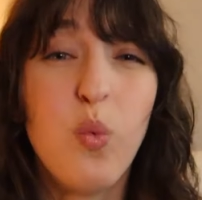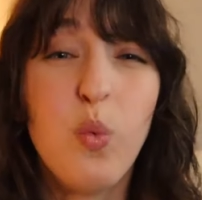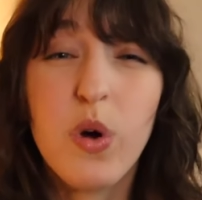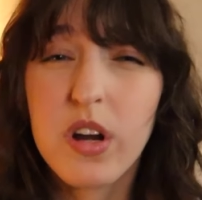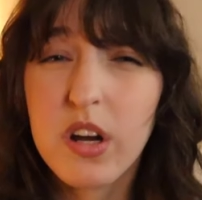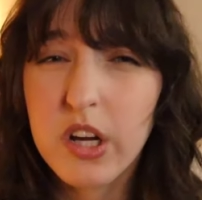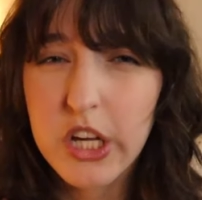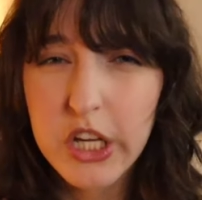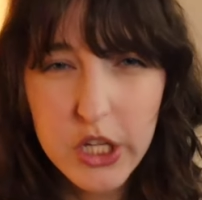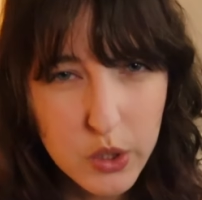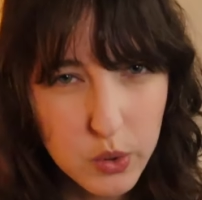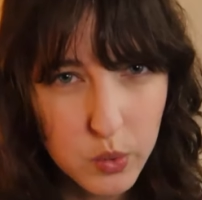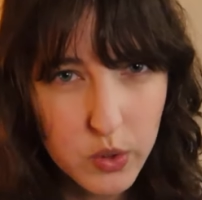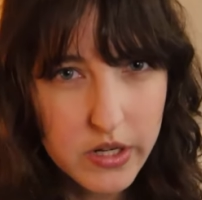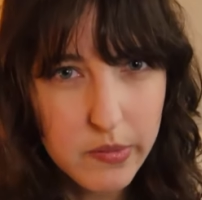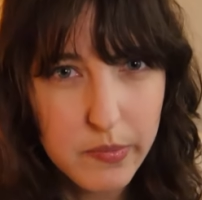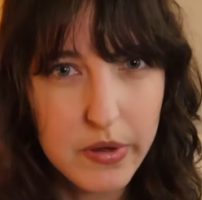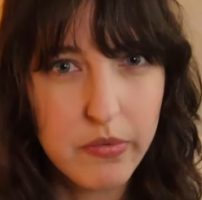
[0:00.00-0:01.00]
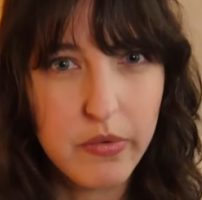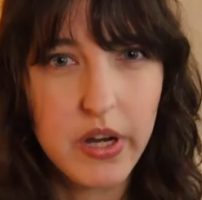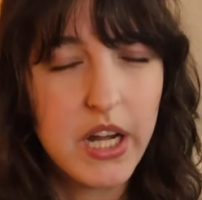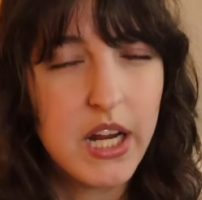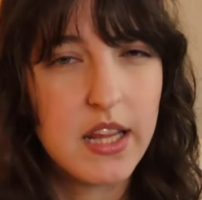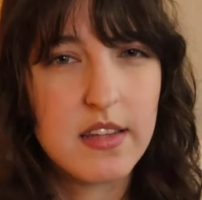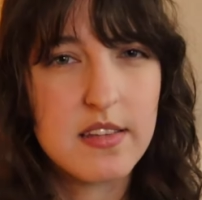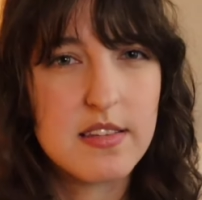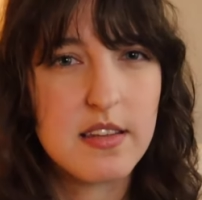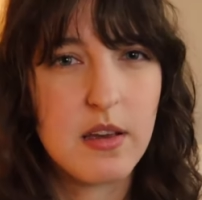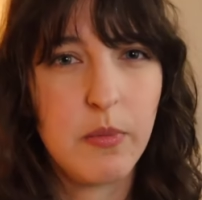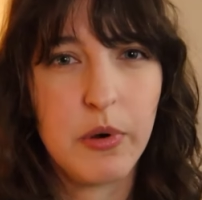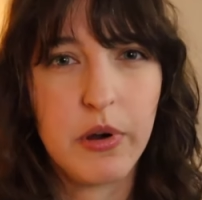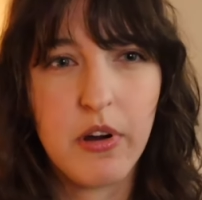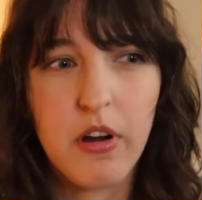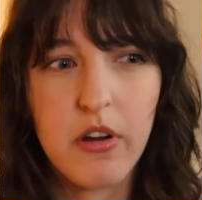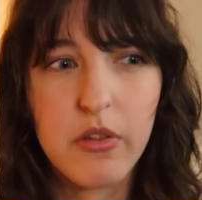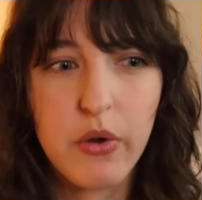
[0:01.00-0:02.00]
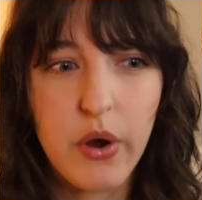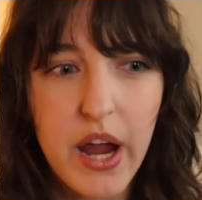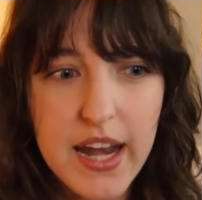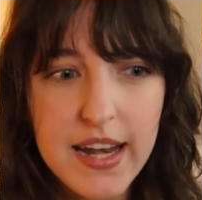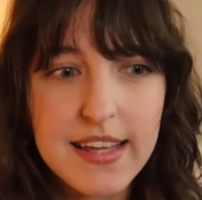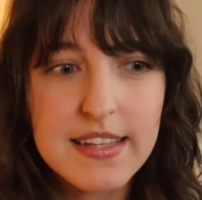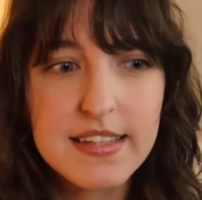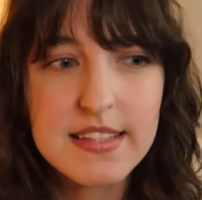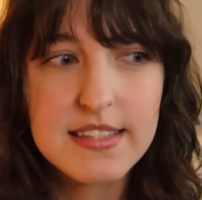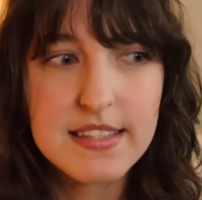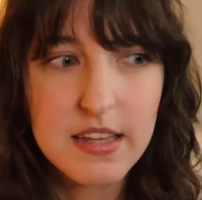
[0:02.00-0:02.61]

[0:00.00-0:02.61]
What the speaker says: What are you going to be reading this summer? Are there any